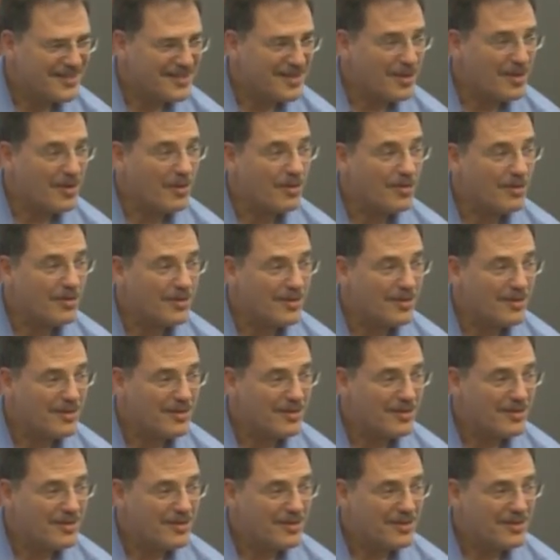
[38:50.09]
the
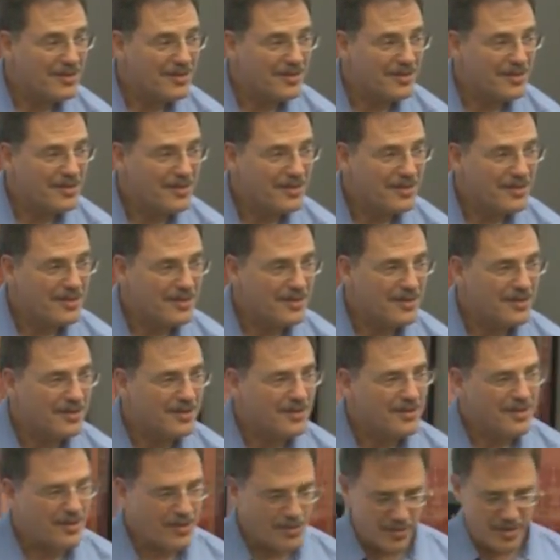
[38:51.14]
Eurasian Union.
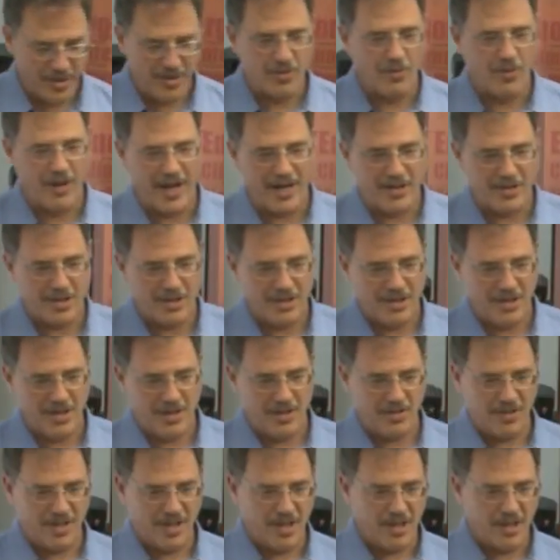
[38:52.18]
The Eurasian
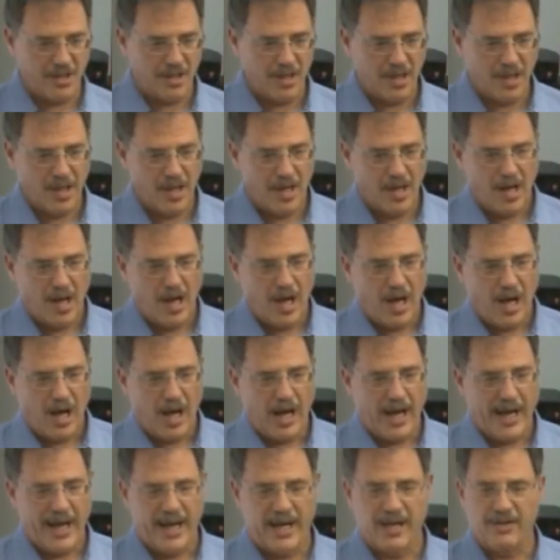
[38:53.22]
Union.
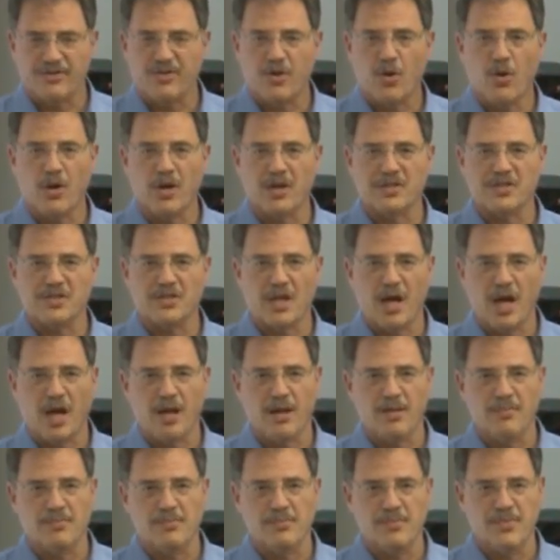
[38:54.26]
Uh, and of course,
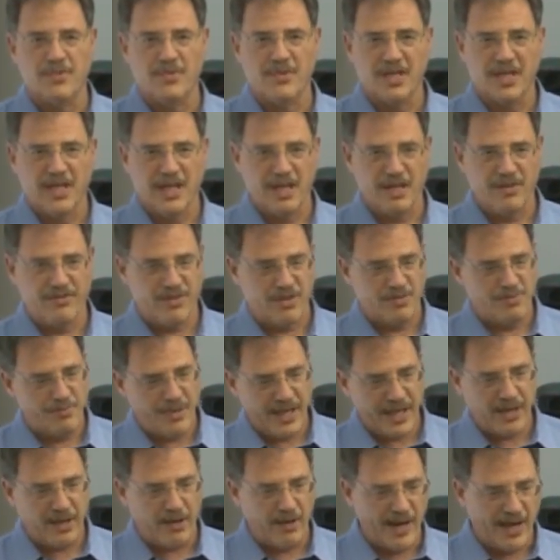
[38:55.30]
um, the even
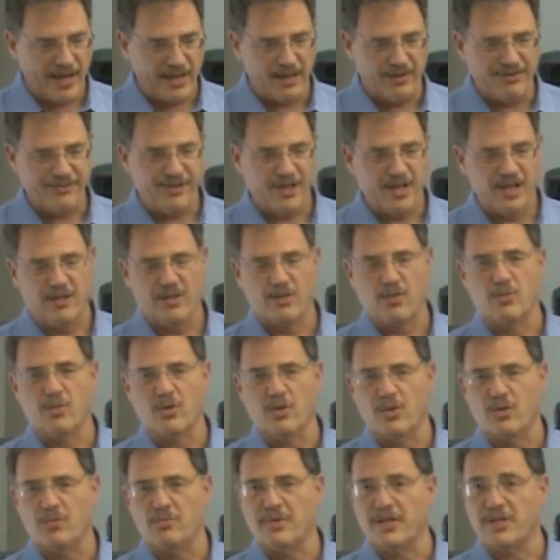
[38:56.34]
bigger elephant in the
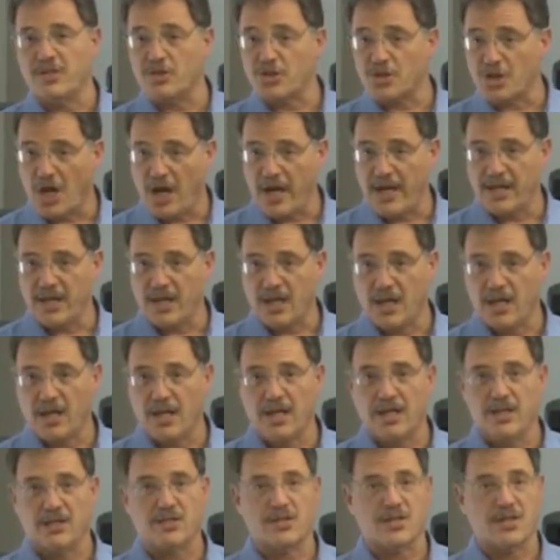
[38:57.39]
room is China,
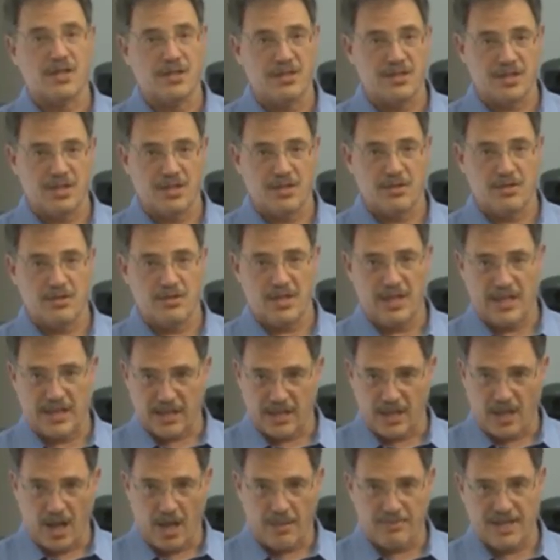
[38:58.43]
its continued
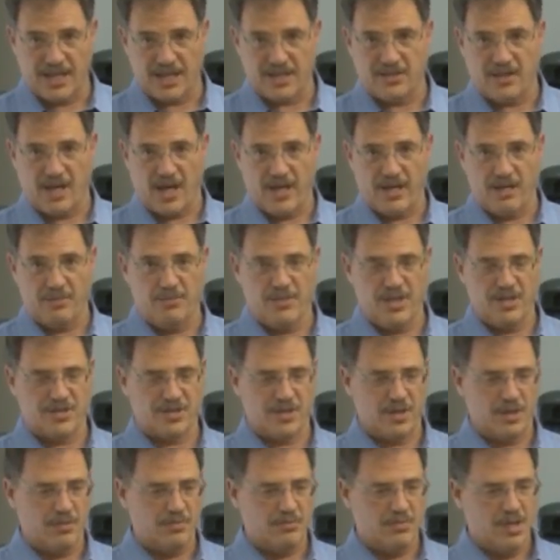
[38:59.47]
economic
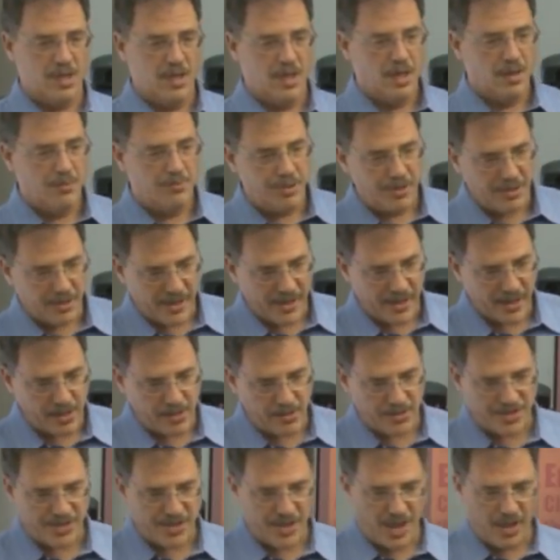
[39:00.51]
dynamism,
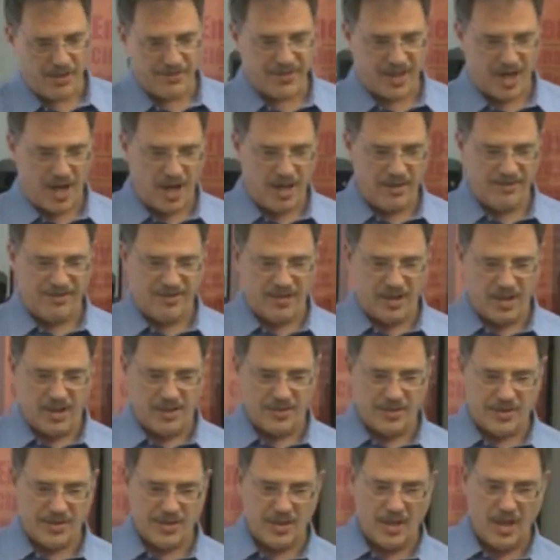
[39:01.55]
political self
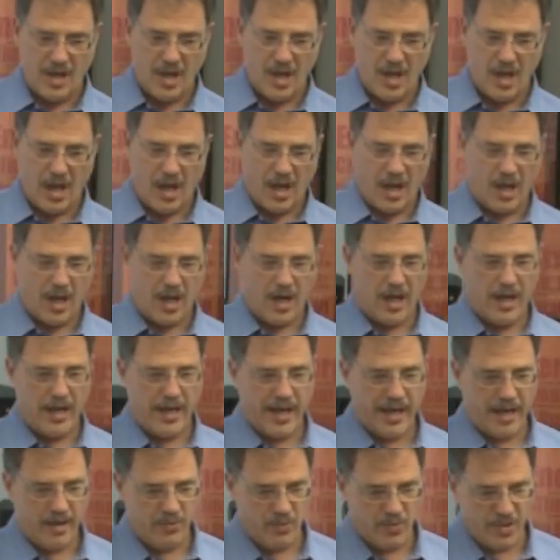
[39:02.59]
confidence, uh,
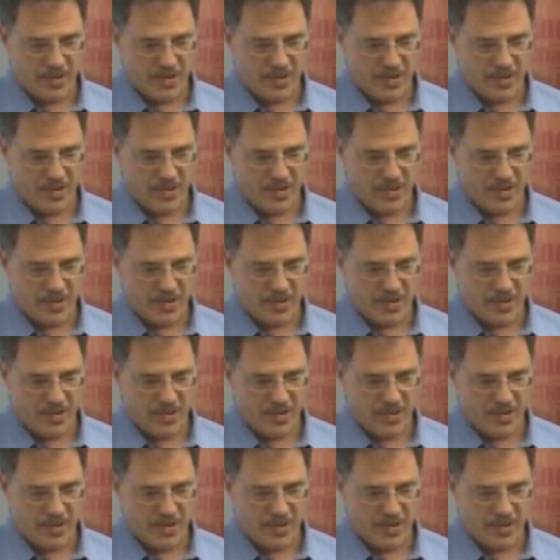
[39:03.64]
and